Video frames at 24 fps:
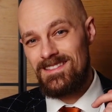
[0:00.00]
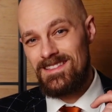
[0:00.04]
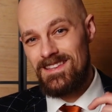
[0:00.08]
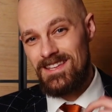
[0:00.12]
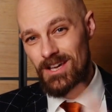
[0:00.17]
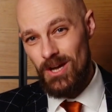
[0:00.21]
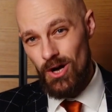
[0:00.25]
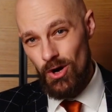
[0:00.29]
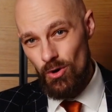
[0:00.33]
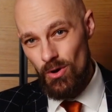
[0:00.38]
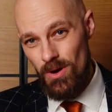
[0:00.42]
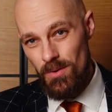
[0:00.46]

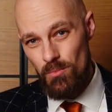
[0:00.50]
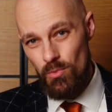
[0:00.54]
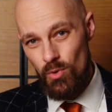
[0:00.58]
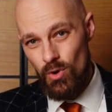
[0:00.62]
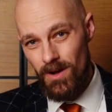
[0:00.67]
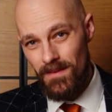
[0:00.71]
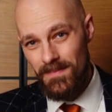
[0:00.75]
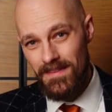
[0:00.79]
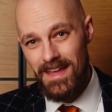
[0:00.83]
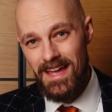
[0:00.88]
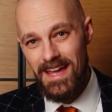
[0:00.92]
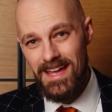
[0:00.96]
The
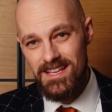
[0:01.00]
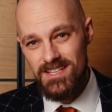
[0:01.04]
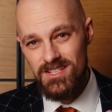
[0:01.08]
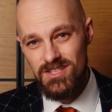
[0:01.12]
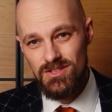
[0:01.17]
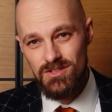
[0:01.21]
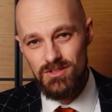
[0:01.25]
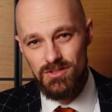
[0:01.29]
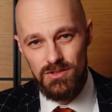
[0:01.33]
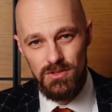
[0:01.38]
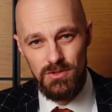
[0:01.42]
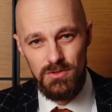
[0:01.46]
OM1
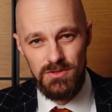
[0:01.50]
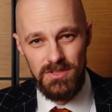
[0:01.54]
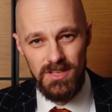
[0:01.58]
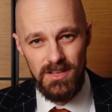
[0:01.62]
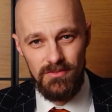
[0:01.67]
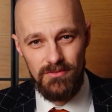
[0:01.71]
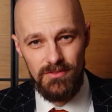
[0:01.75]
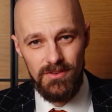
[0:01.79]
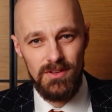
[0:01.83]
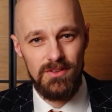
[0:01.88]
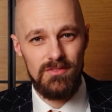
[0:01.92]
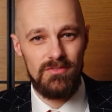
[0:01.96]
has two
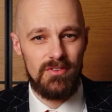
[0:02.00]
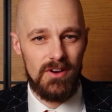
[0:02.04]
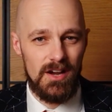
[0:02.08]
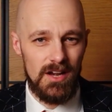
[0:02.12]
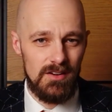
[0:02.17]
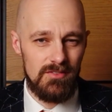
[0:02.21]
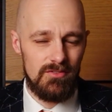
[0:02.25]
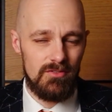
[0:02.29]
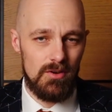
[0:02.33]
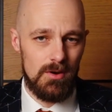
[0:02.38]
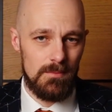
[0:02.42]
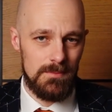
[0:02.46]
different
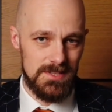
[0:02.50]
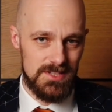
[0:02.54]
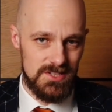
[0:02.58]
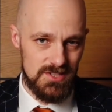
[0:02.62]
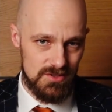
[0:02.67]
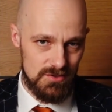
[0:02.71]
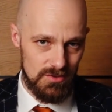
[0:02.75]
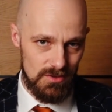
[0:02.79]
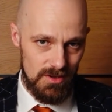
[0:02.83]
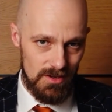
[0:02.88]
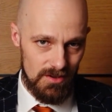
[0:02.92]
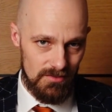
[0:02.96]
file
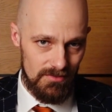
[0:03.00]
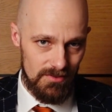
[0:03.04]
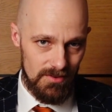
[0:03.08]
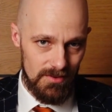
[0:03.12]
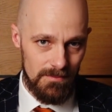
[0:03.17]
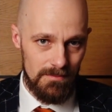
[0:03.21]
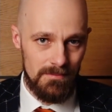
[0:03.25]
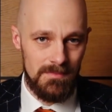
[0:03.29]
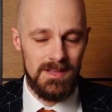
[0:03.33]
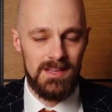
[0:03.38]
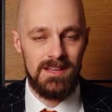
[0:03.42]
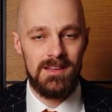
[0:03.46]
formats to
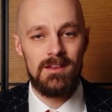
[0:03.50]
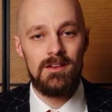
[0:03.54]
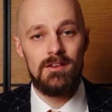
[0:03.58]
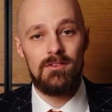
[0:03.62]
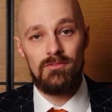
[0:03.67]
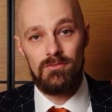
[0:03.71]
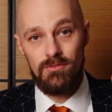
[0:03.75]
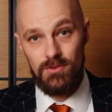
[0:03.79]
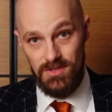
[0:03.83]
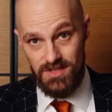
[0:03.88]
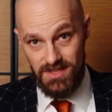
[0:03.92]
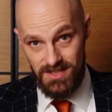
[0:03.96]
offer
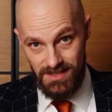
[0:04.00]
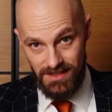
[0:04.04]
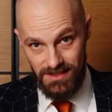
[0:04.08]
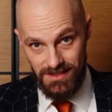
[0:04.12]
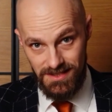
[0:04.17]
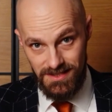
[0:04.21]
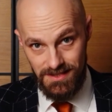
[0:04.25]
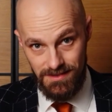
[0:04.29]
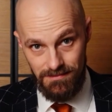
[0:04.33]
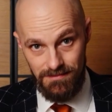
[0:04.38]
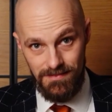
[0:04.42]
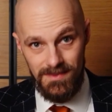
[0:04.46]
for
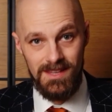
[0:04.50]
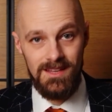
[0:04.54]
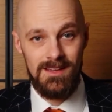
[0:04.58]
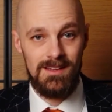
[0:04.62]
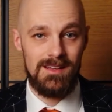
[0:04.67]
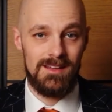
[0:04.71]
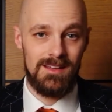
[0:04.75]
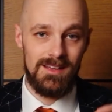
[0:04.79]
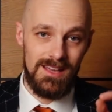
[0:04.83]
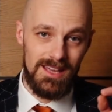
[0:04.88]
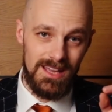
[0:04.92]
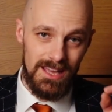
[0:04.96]
stills.
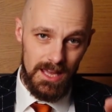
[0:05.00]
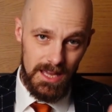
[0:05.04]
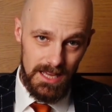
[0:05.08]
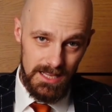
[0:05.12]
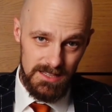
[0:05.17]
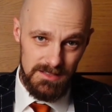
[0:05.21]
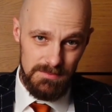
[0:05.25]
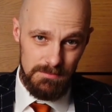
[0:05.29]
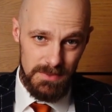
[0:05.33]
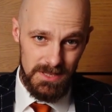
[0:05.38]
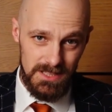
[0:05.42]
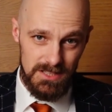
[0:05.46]

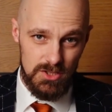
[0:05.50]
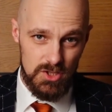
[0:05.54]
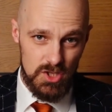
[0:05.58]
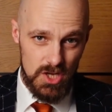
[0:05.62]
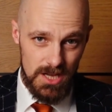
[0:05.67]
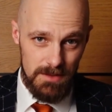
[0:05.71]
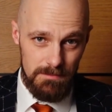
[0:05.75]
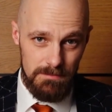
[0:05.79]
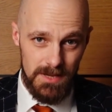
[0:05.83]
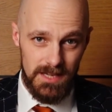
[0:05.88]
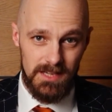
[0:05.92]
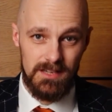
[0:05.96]
8-bit
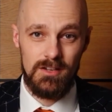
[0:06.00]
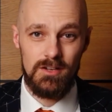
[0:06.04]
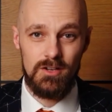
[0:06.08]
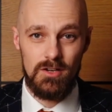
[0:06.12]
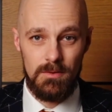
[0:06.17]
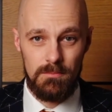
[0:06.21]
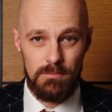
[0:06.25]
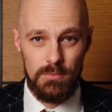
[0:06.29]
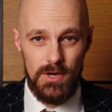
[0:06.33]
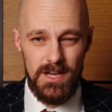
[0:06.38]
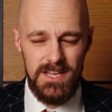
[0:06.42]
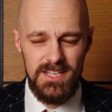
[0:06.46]
JPEG
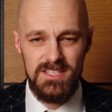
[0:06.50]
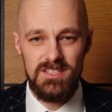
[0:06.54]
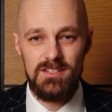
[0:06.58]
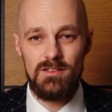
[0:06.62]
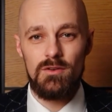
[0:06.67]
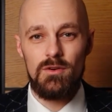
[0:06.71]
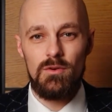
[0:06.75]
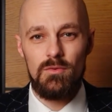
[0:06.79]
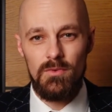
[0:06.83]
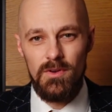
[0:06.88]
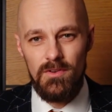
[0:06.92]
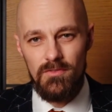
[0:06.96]
compressed
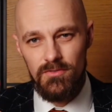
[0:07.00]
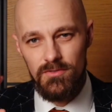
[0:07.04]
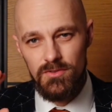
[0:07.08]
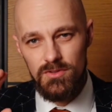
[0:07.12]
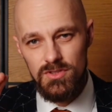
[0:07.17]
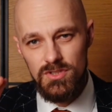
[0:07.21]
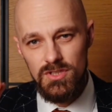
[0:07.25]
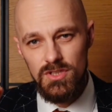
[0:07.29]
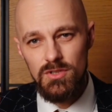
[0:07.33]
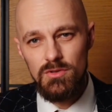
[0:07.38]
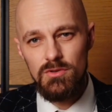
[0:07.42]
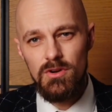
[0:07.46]
with
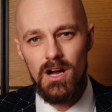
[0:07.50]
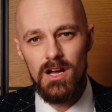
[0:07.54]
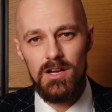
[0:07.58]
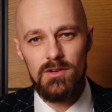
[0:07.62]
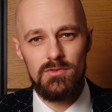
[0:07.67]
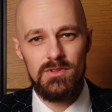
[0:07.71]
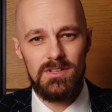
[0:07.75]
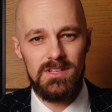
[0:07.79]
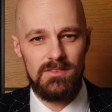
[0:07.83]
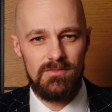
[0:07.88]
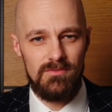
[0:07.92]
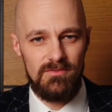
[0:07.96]

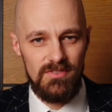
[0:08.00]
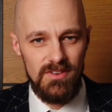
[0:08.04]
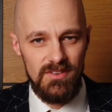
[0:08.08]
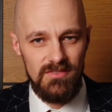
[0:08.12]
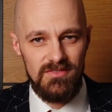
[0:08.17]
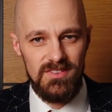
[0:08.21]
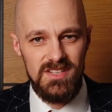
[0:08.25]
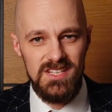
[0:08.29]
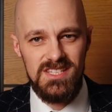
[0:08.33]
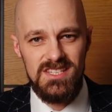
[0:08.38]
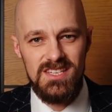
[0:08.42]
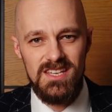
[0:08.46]

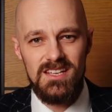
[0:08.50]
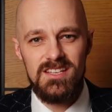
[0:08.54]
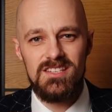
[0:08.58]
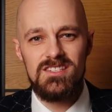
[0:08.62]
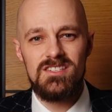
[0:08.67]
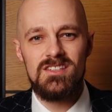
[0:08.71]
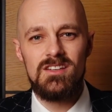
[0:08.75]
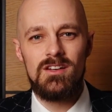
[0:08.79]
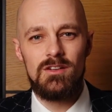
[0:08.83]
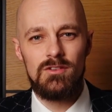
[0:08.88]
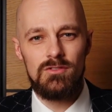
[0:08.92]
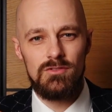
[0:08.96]

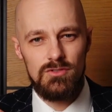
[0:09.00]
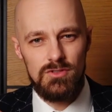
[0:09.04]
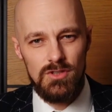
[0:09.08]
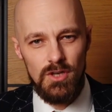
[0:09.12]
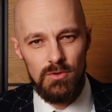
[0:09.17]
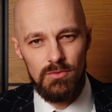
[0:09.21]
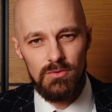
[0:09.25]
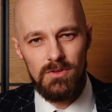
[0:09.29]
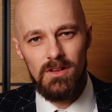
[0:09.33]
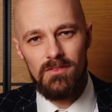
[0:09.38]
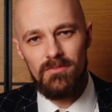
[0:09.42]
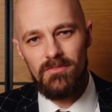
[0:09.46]
256
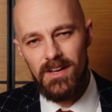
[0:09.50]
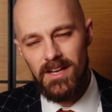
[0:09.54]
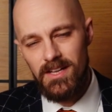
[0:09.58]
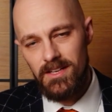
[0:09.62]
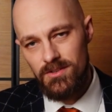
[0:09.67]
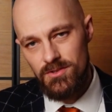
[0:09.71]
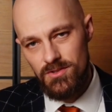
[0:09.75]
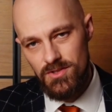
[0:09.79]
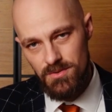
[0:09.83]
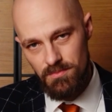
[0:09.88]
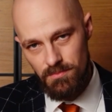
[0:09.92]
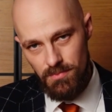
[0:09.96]
tonal
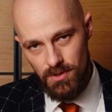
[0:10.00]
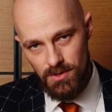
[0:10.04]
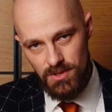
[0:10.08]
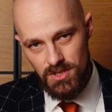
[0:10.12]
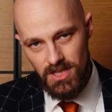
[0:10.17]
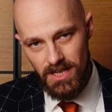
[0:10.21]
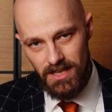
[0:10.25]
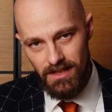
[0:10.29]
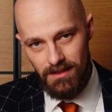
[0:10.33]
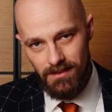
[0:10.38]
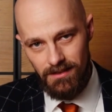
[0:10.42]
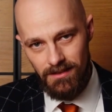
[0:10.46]
values per
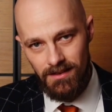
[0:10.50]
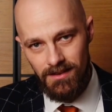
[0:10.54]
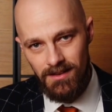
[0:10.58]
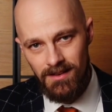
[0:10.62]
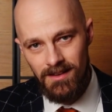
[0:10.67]
channel